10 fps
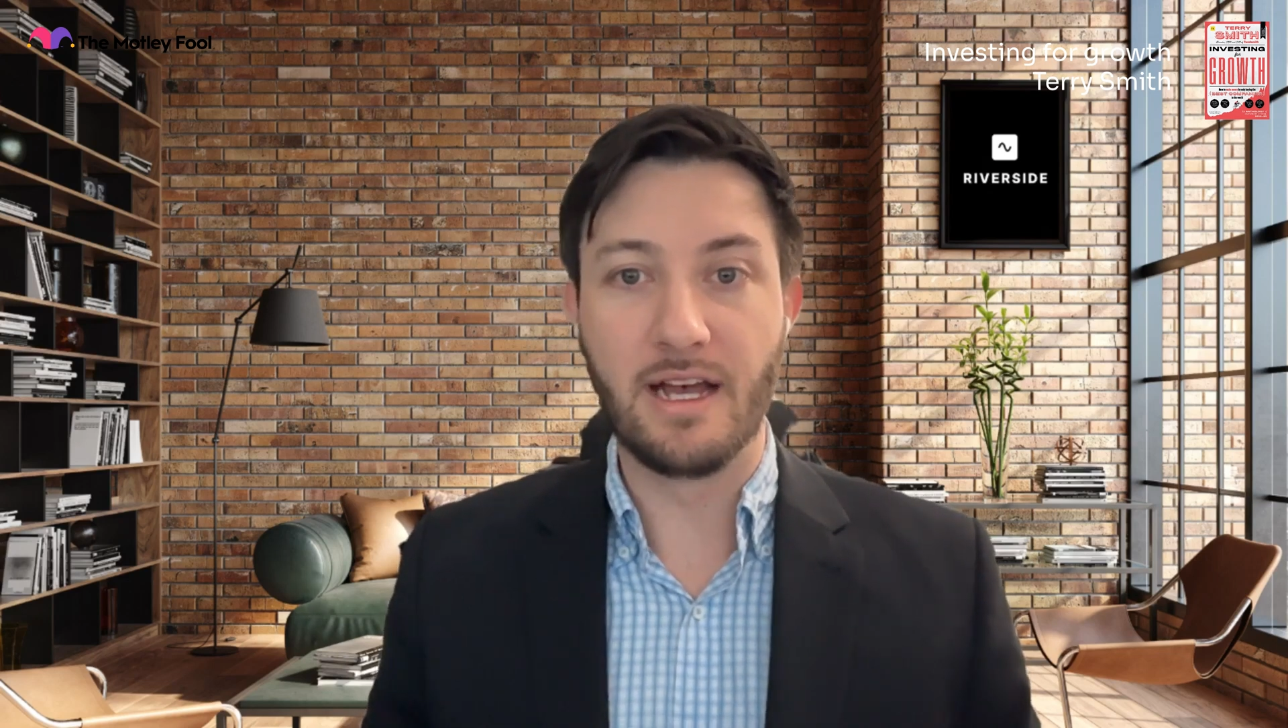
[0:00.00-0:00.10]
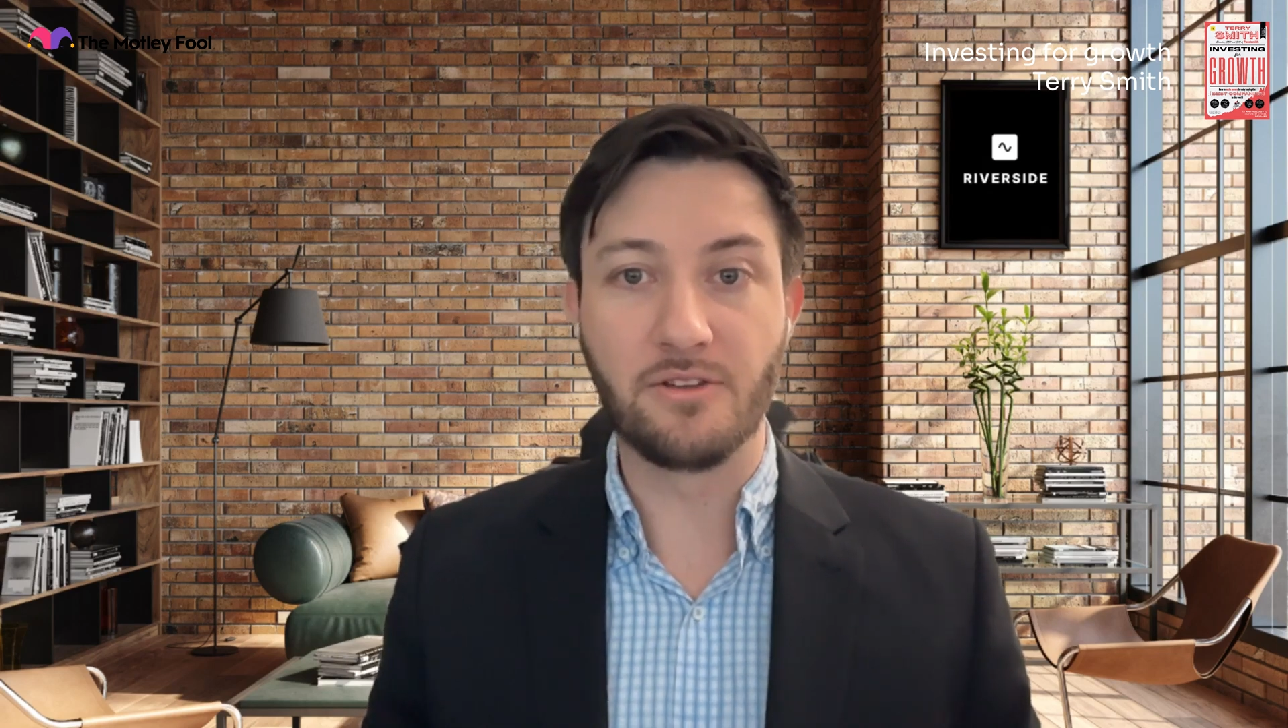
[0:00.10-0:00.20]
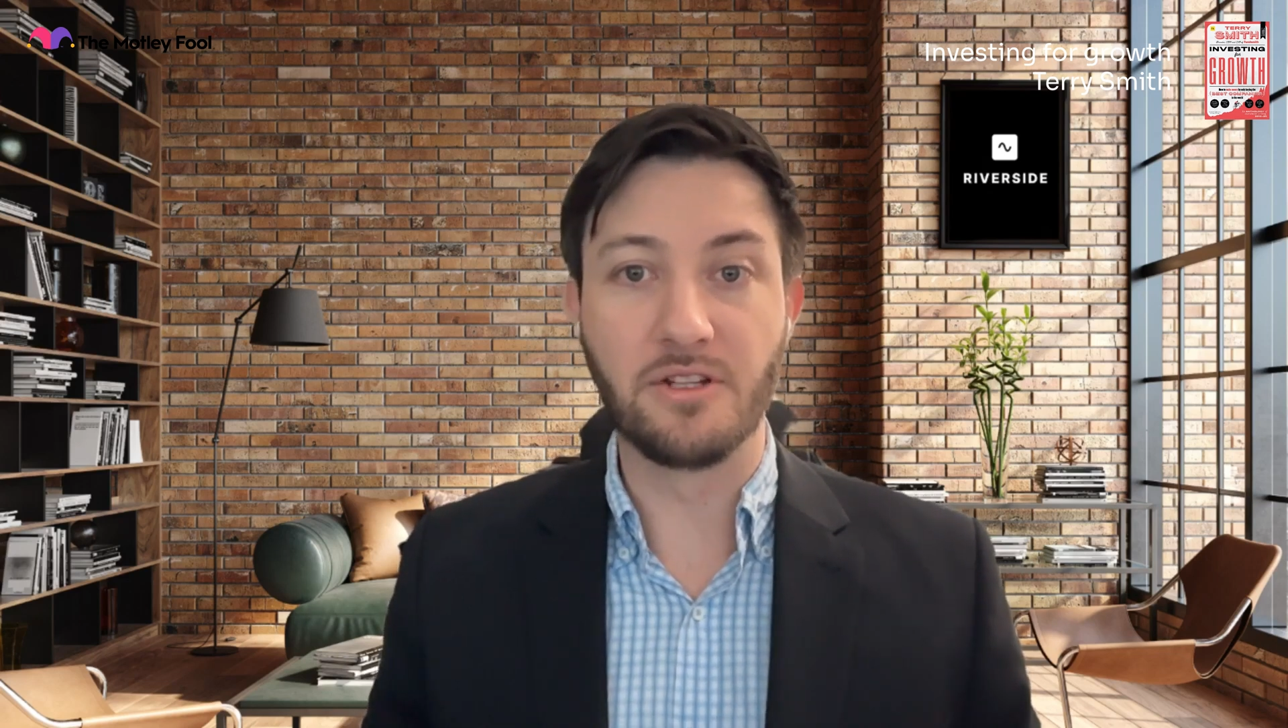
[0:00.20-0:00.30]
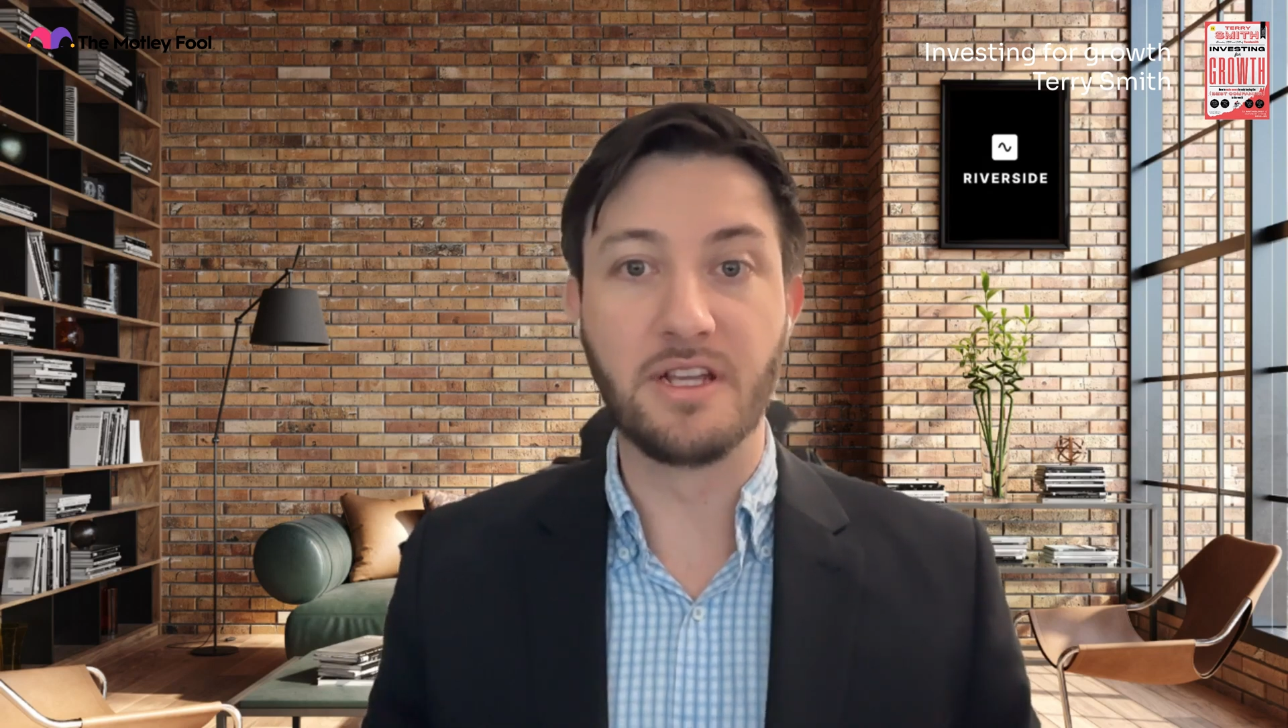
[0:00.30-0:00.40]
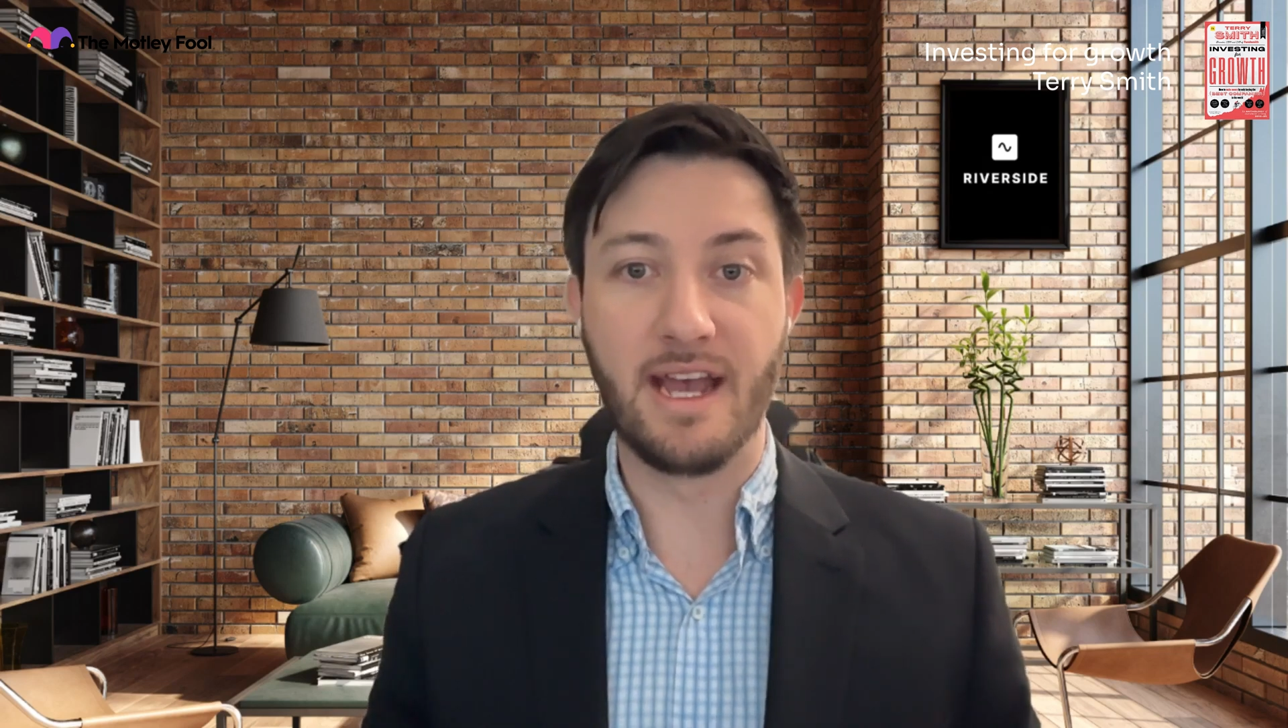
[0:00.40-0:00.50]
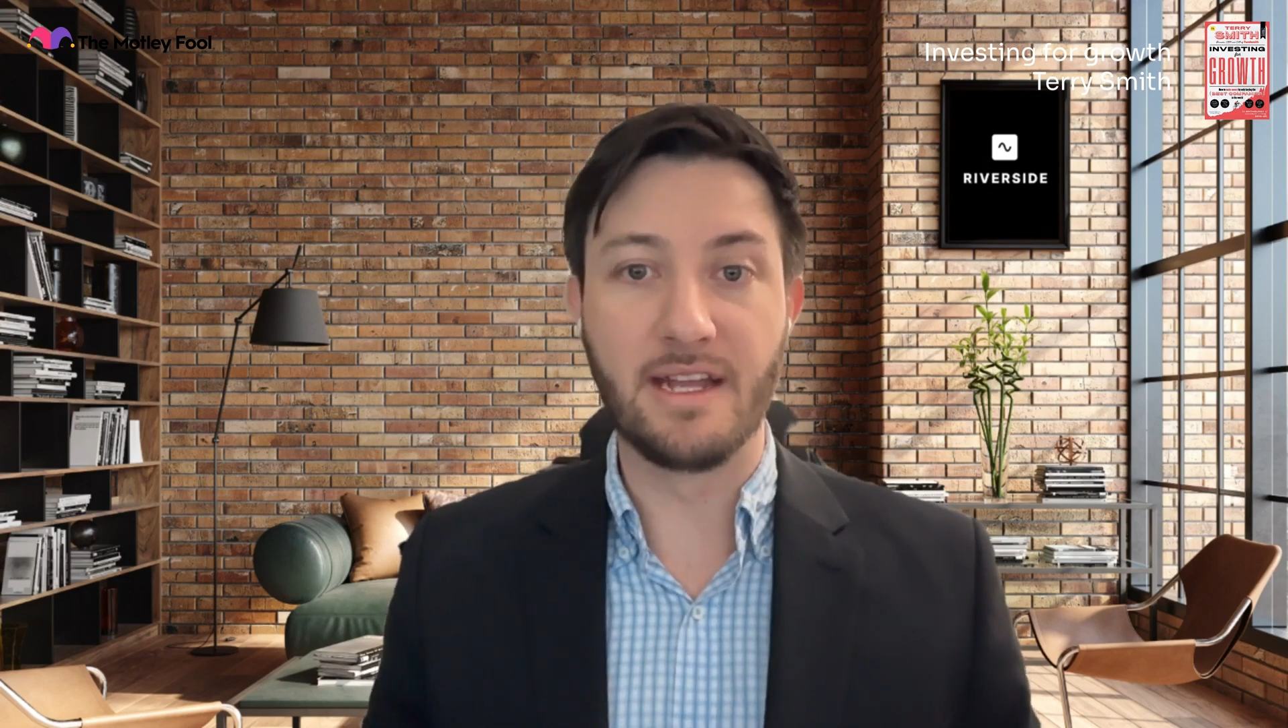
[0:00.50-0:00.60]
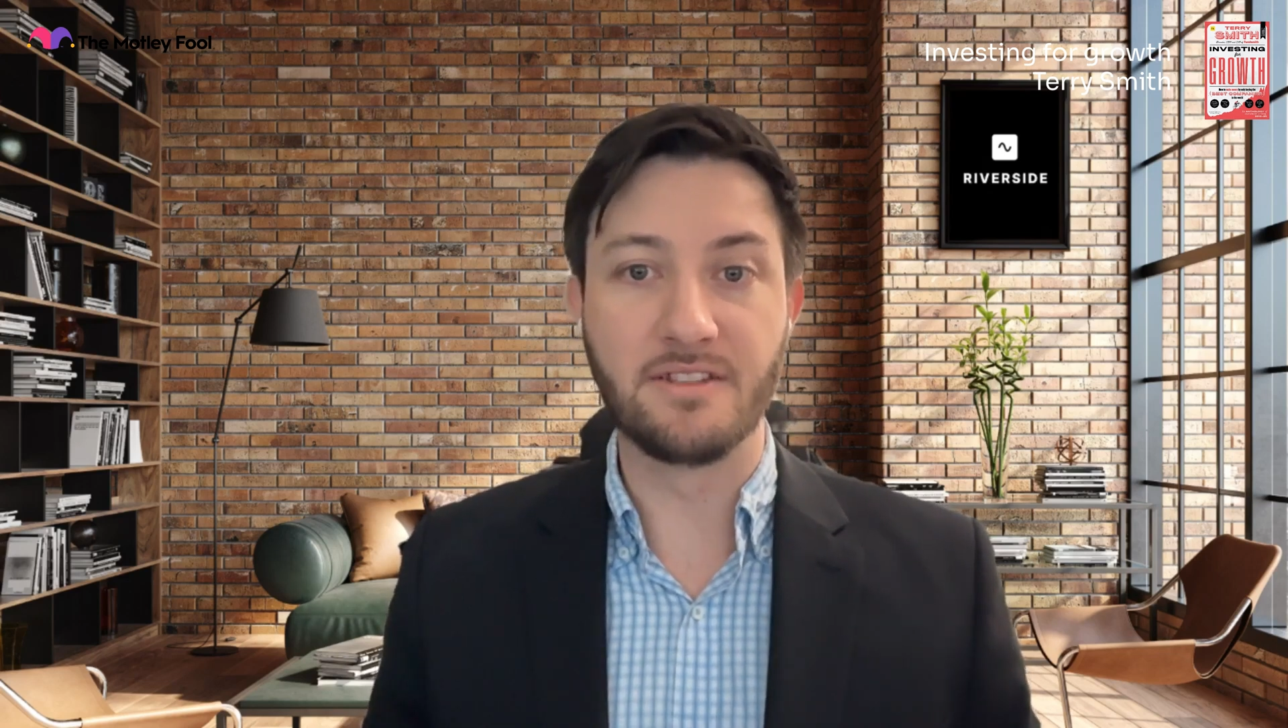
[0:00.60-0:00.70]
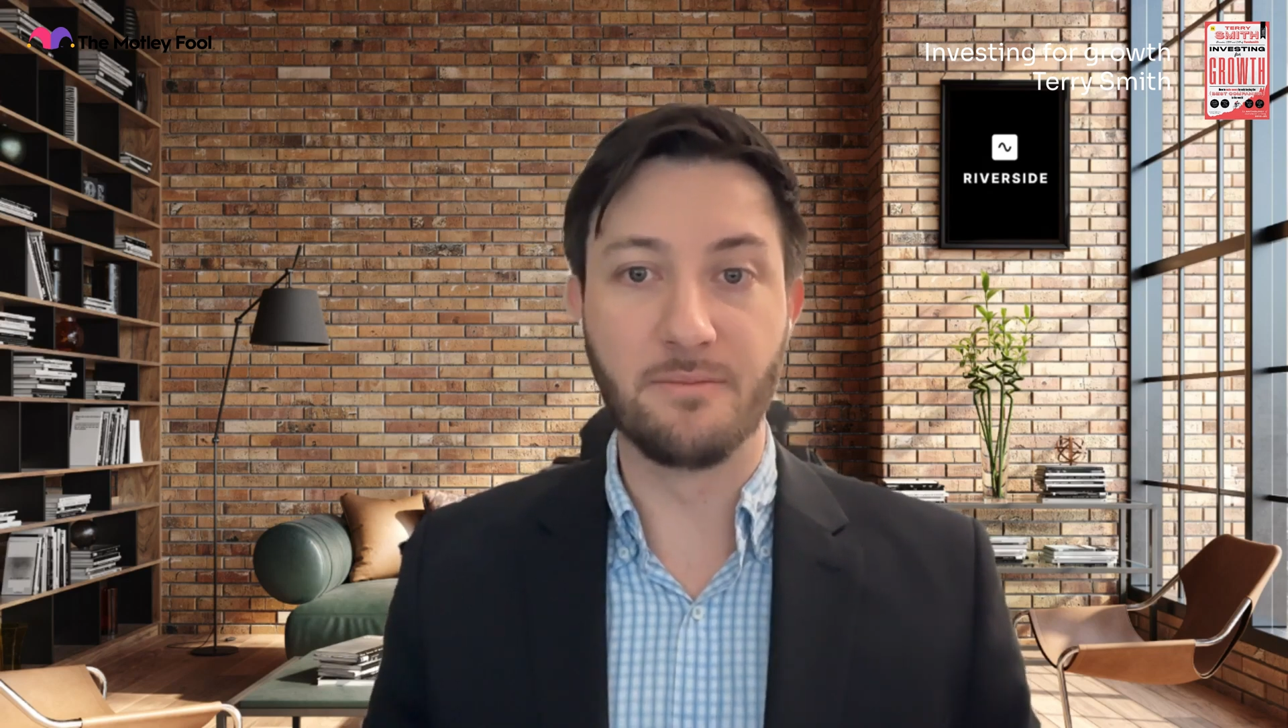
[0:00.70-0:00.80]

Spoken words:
could gain